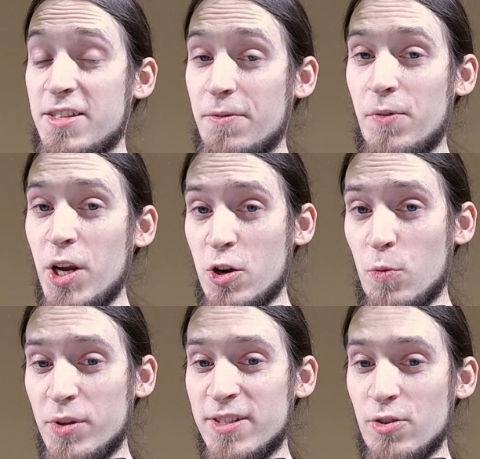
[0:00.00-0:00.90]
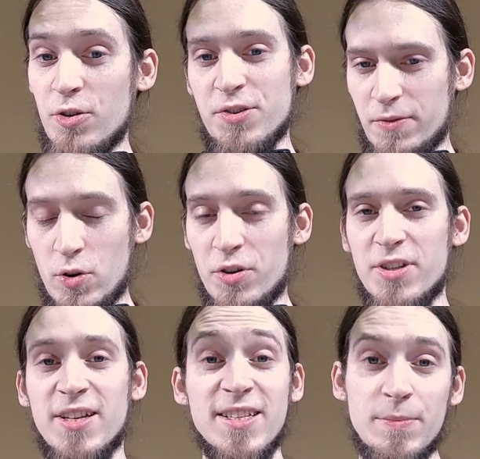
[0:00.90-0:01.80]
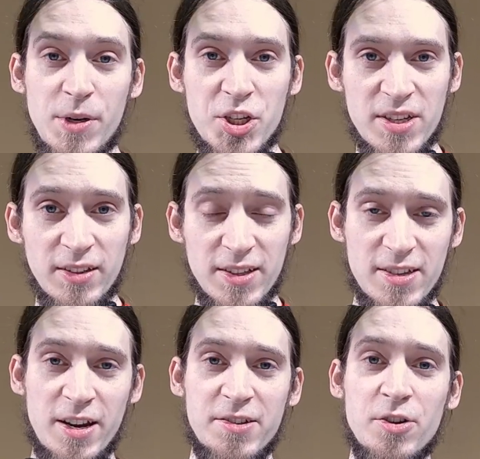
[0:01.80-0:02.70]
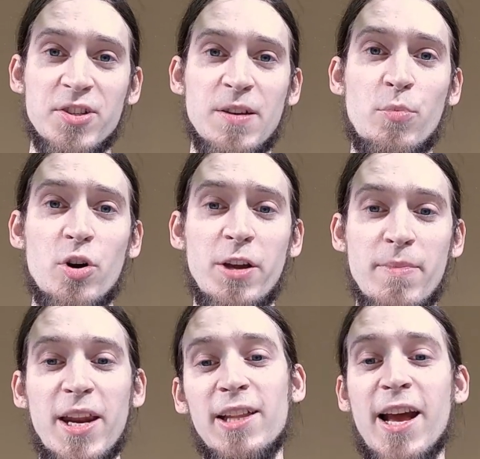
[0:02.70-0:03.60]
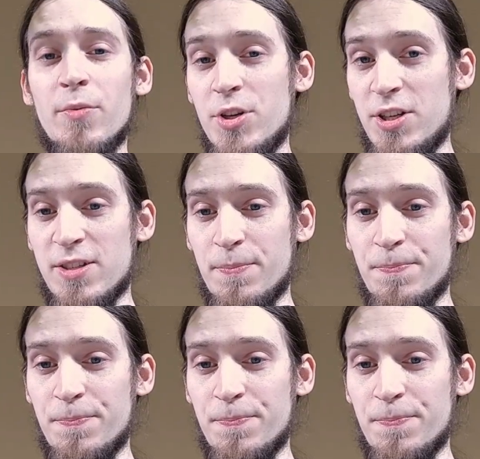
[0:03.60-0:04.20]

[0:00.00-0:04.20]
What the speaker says: It's a free and open source, of course, speech synthesizer supporting many languages.